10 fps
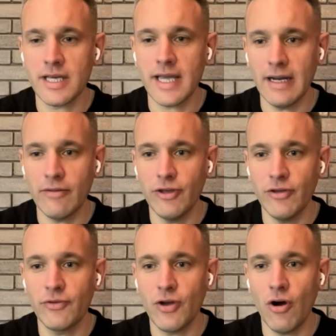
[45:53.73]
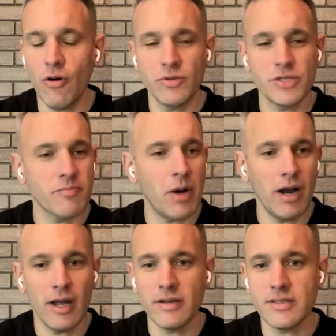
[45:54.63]
Because again, if you've got, which
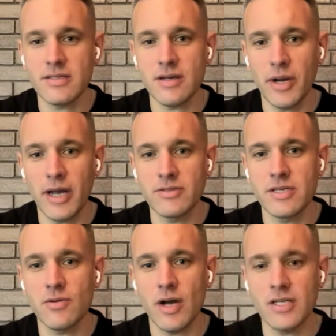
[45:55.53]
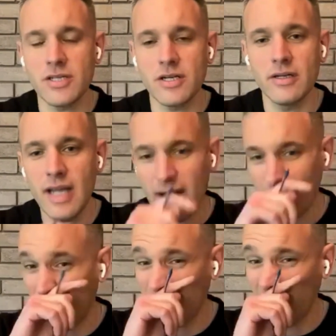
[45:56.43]
partly answers someone else's question,
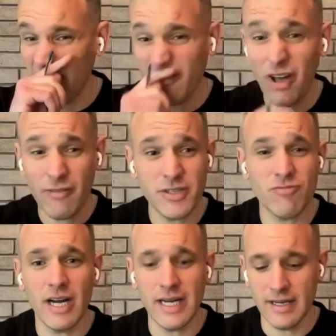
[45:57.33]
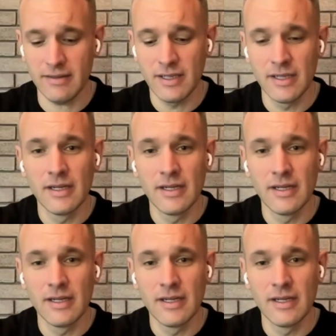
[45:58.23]
like if life is really